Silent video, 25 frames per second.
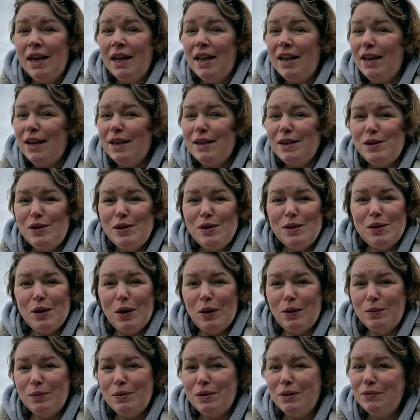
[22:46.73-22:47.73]
let's just
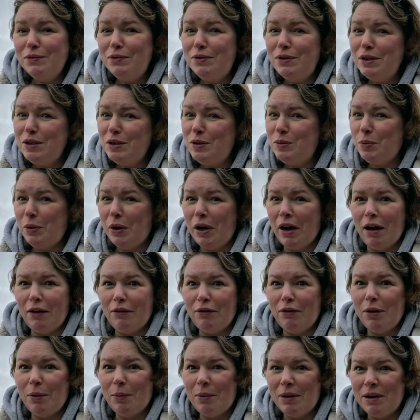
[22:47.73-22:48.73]
hold on for the spring,
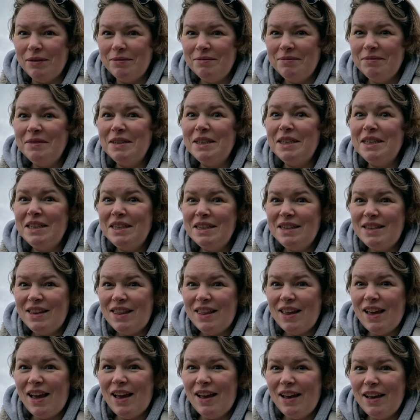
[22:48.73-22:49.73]
everyone. It's
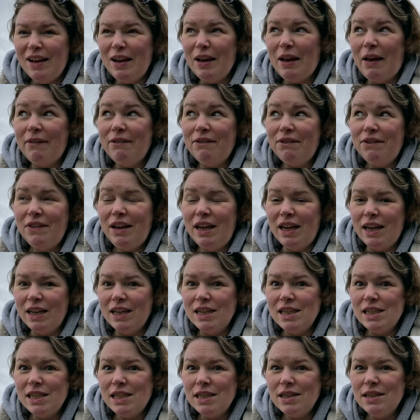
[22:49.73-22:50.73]
there. I can feel
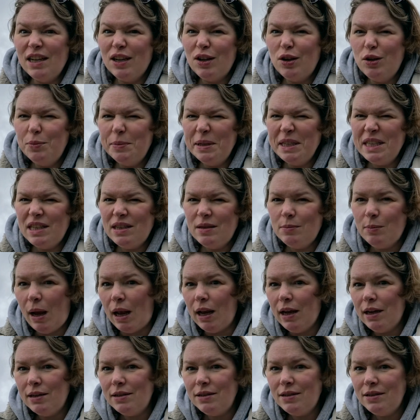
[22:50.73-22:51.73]
it. I can almost
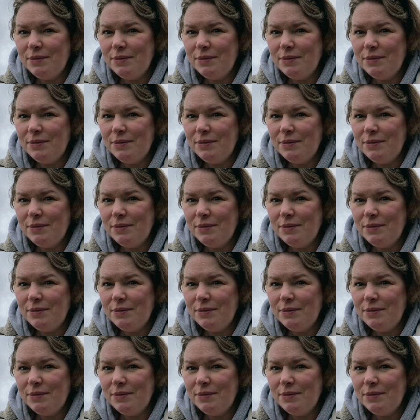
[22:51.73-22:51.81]
smell it.